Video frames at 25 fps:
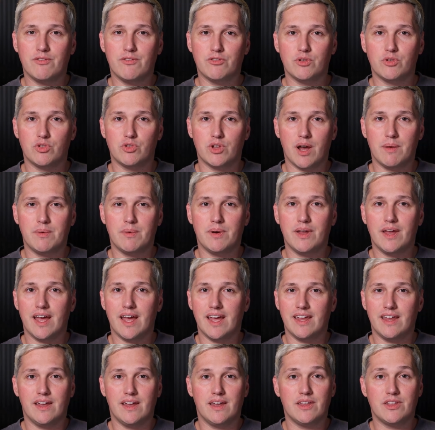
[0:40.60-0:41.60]
you drop a
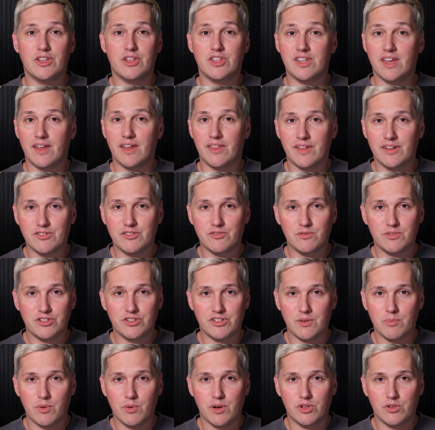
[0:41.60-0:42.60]
like, share this with
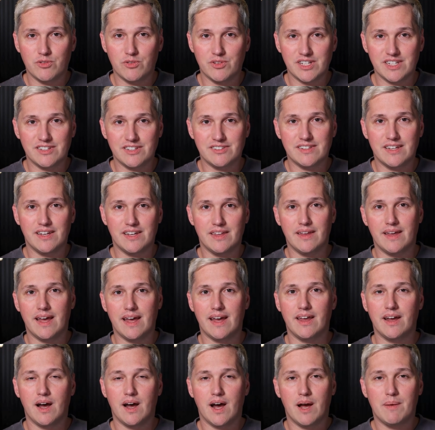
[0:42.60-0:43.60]
someone who needs it,
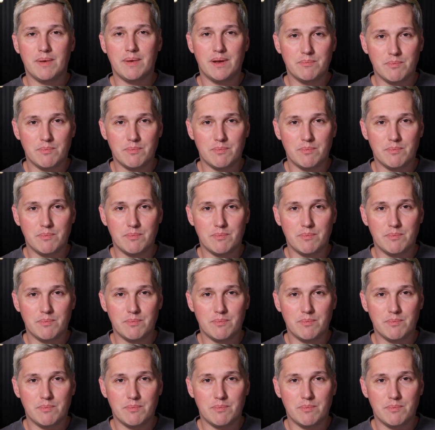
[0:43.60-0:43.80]
and comment